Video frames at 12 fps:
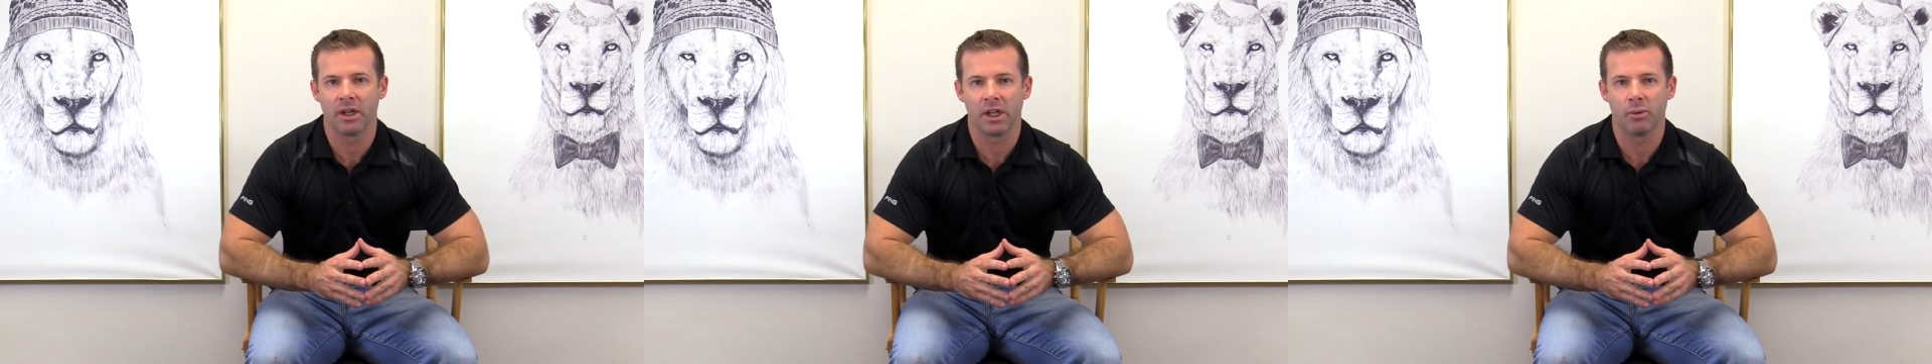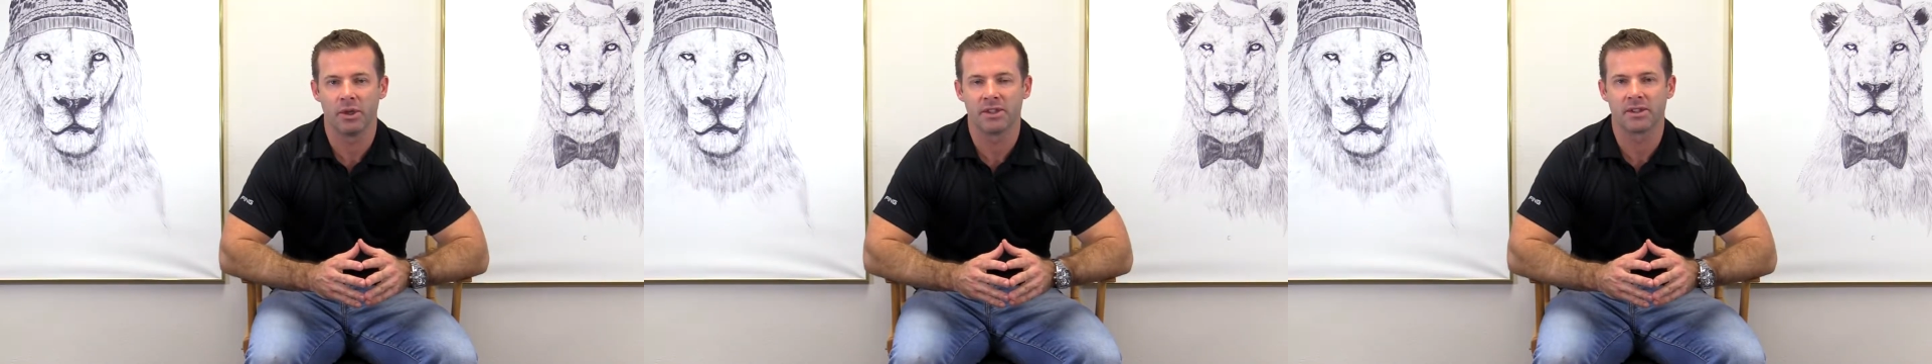It
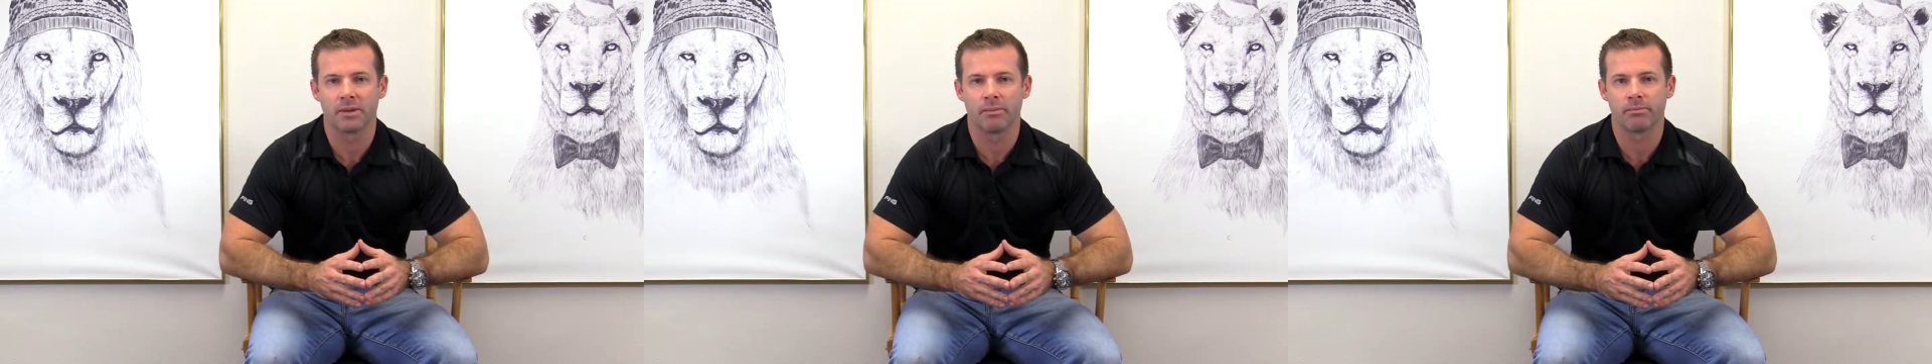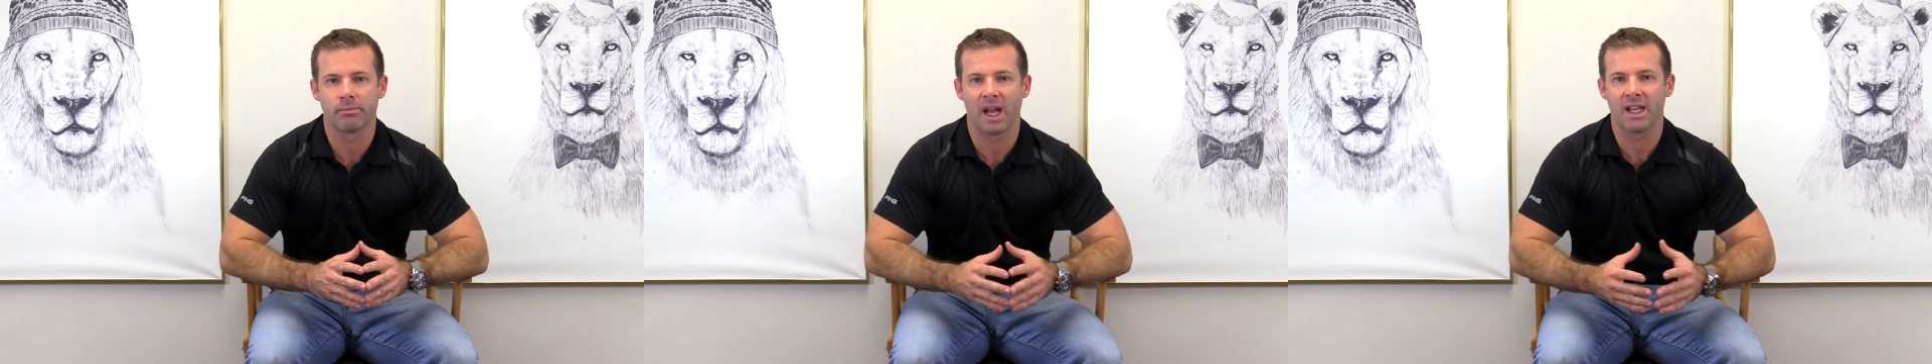was,
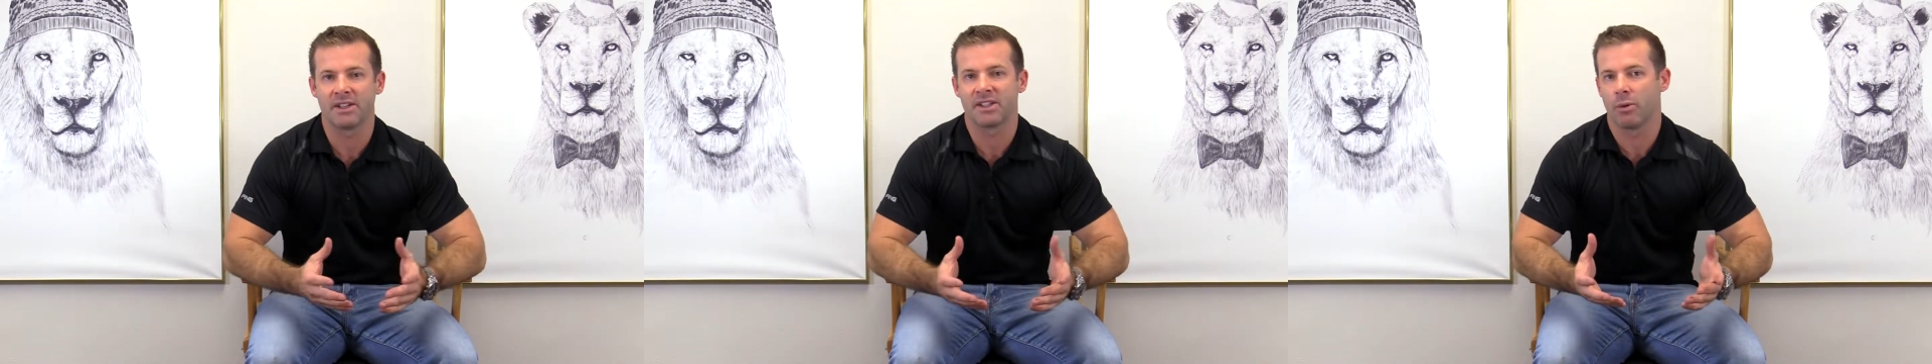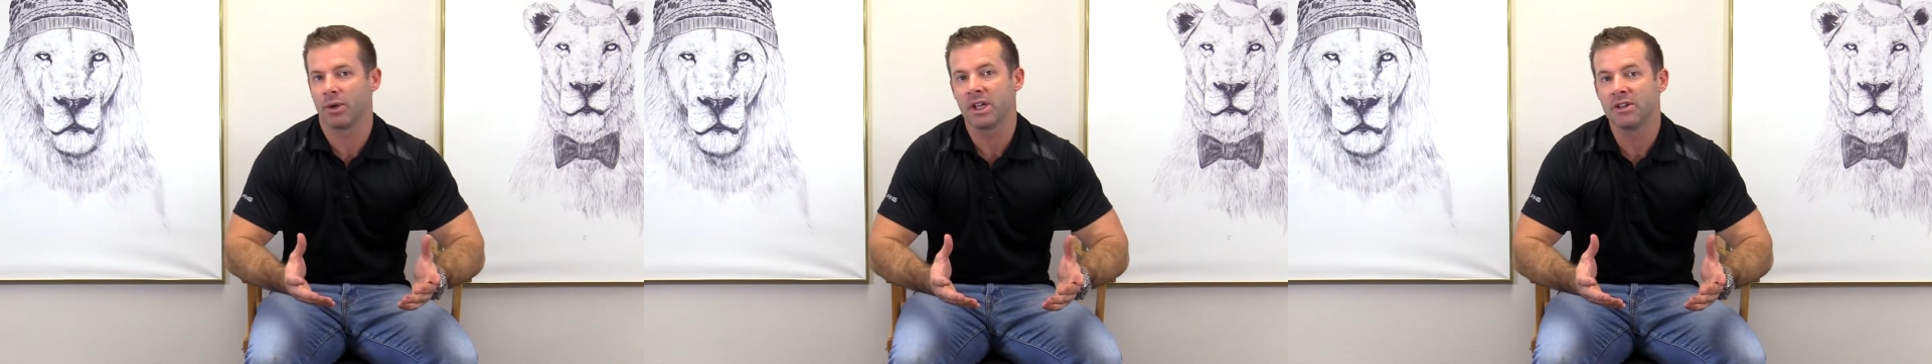I guess I
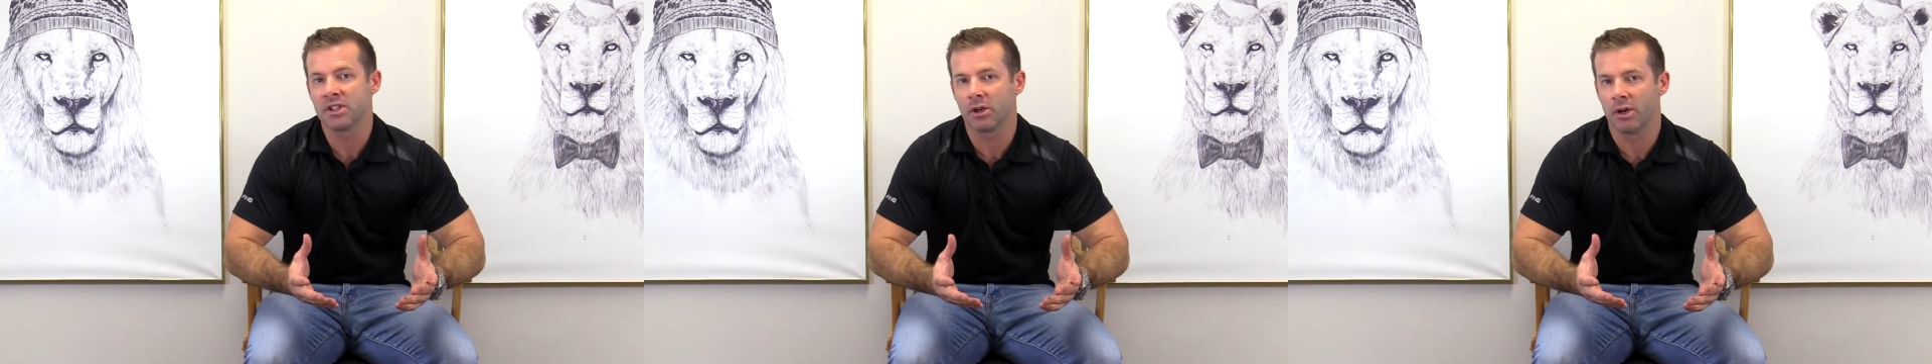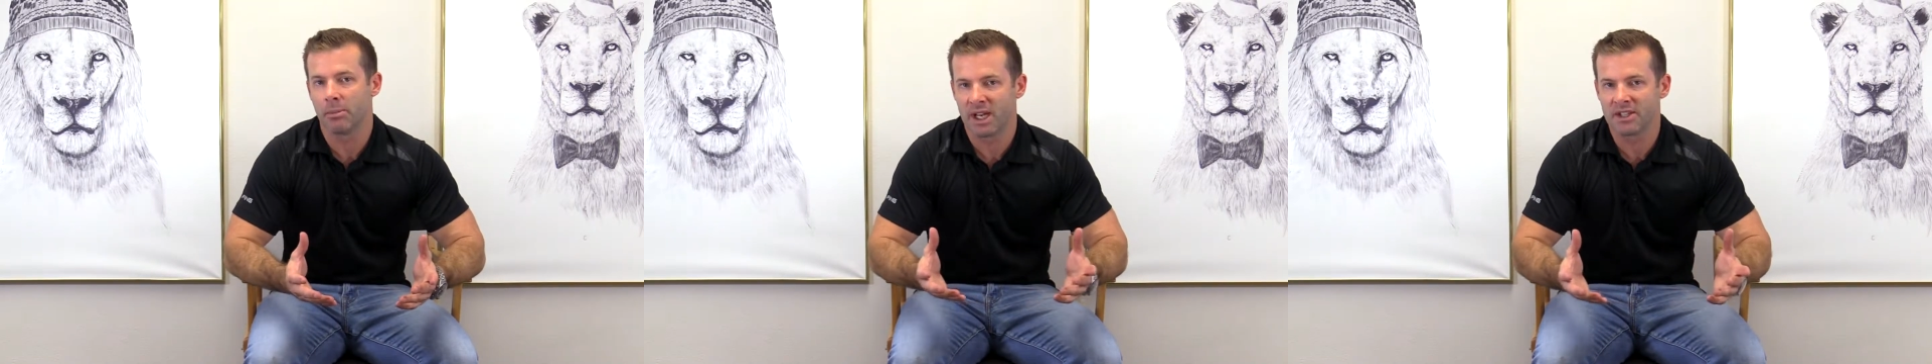would consider
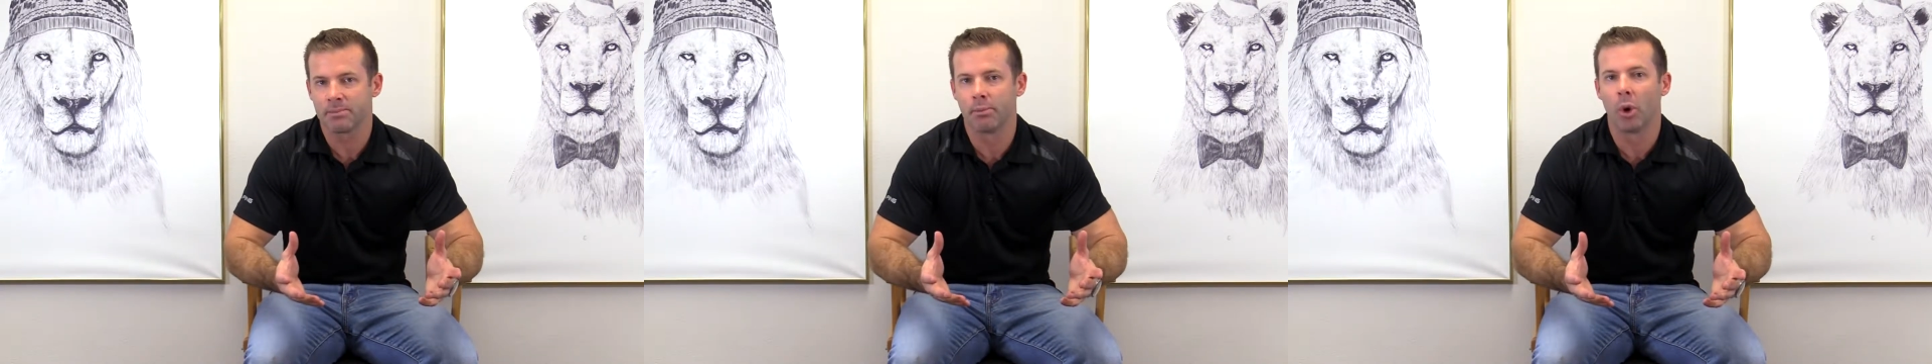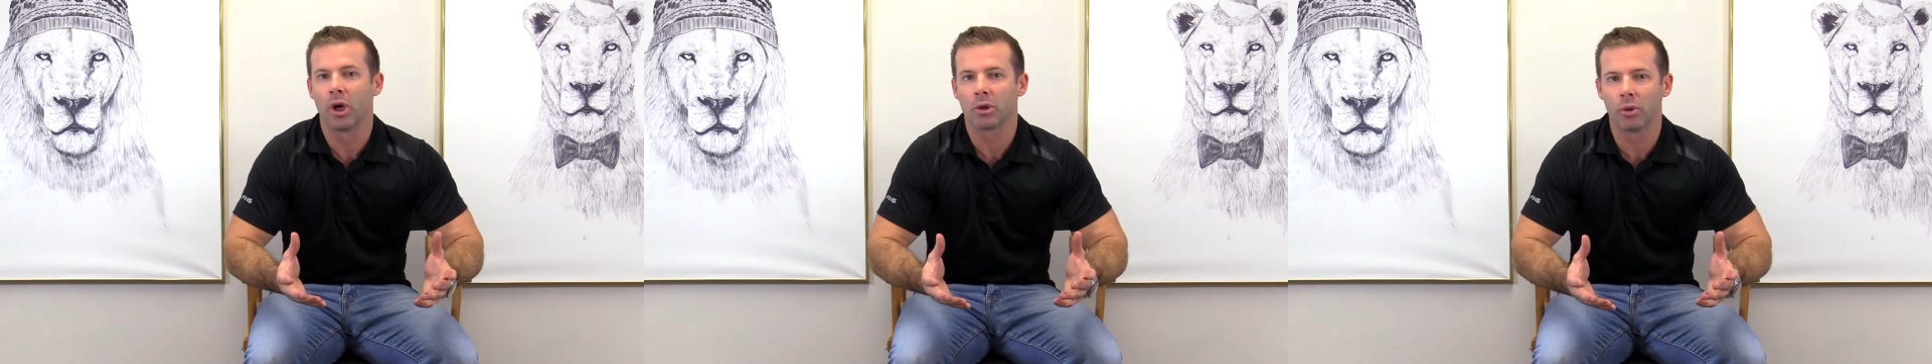it my
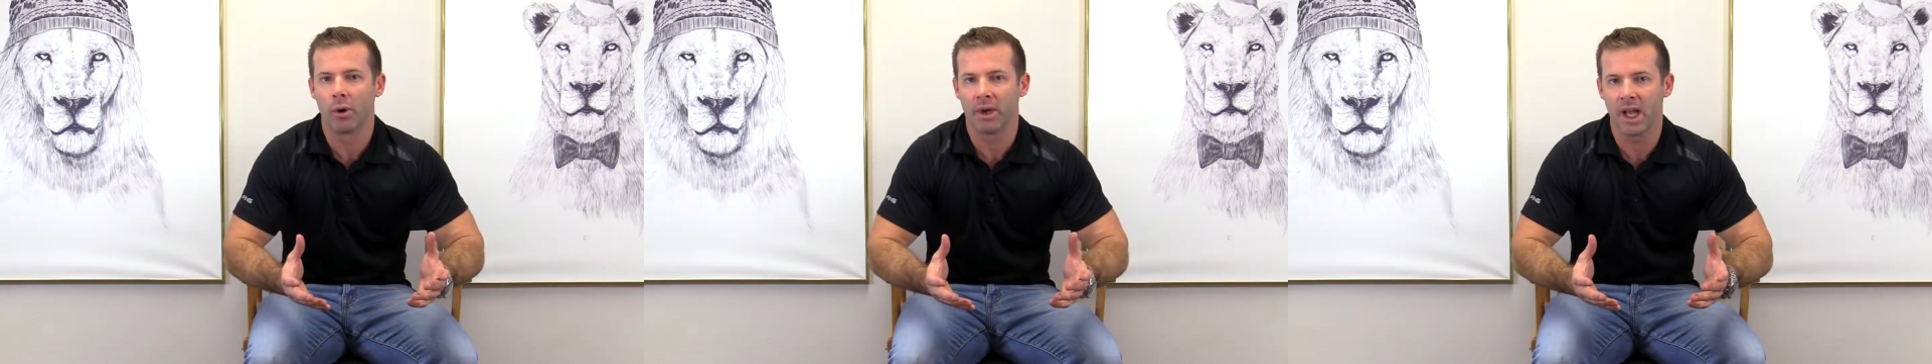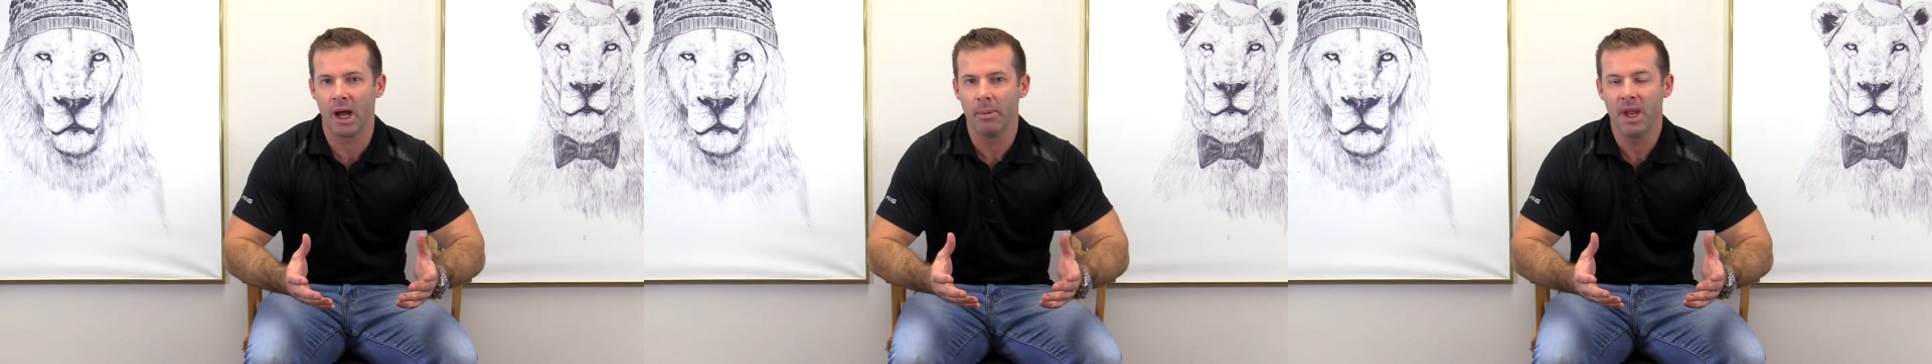sport growing
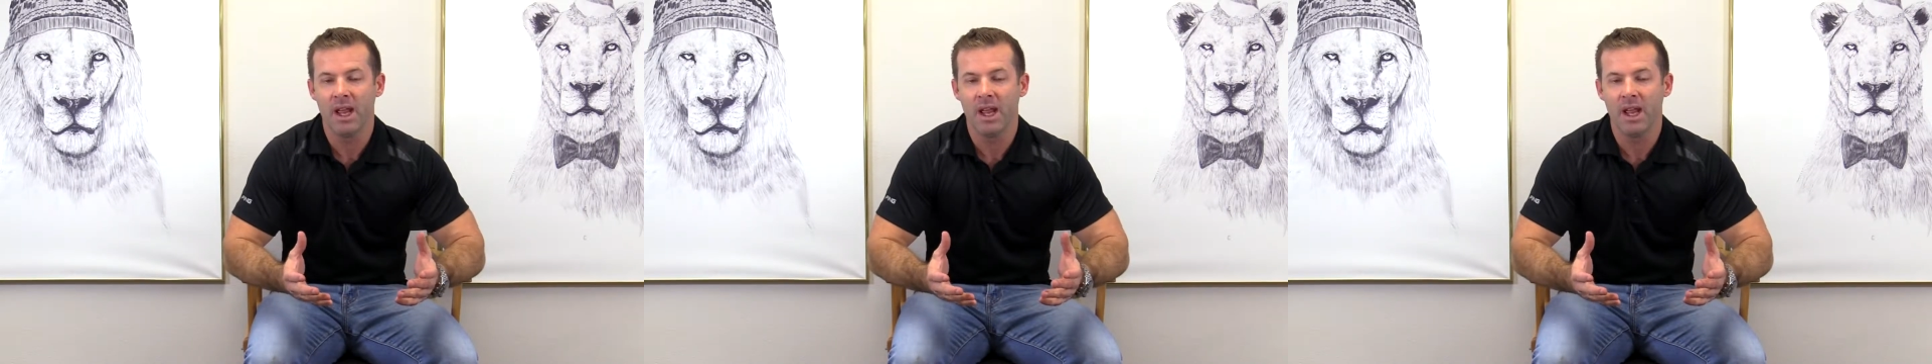up,